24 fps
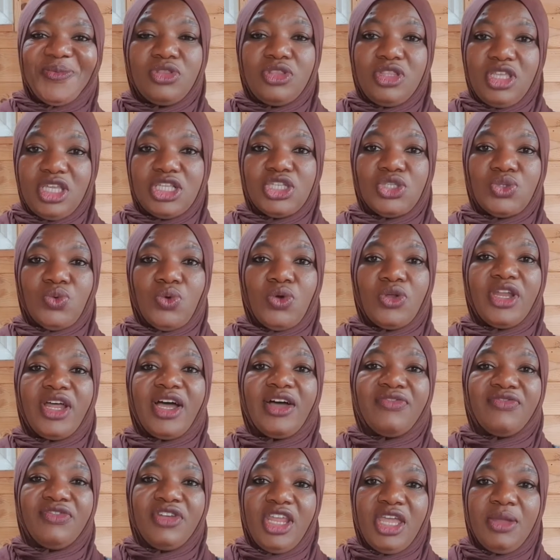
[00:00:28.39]
This one
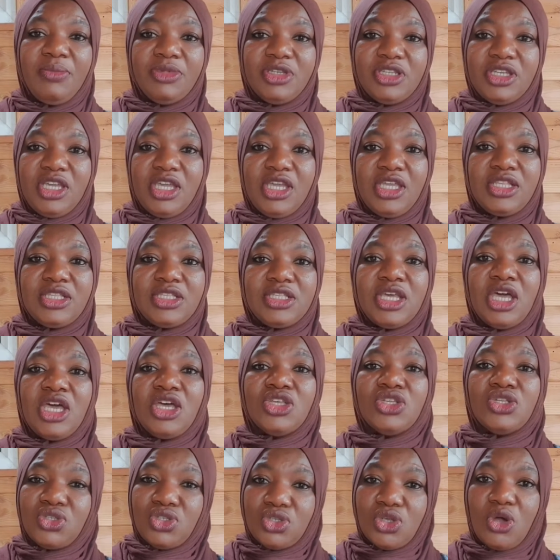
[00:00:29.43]
I've named it
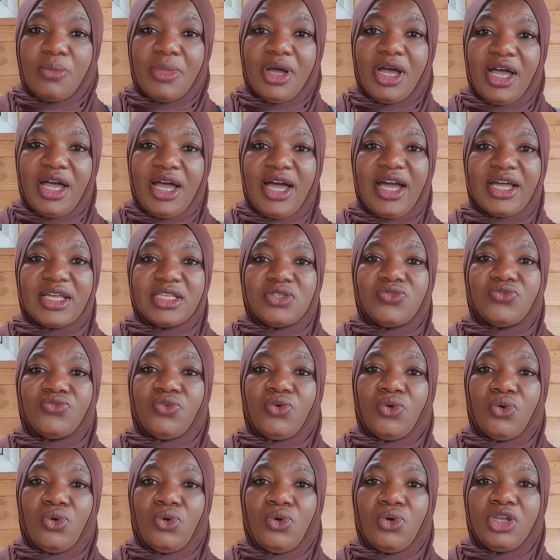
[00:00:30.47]
summer hacks
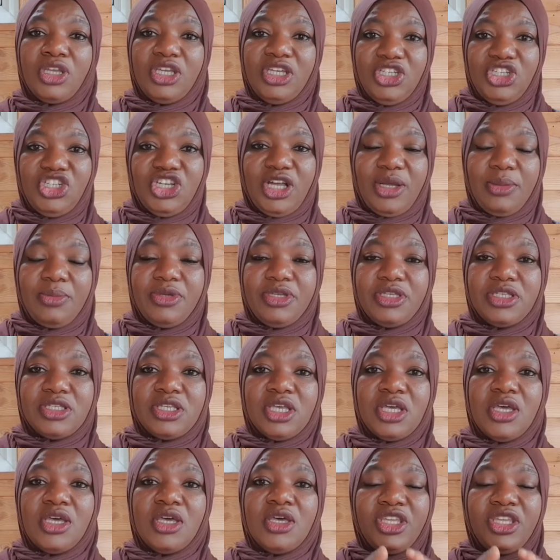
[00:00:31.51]
for hijabis.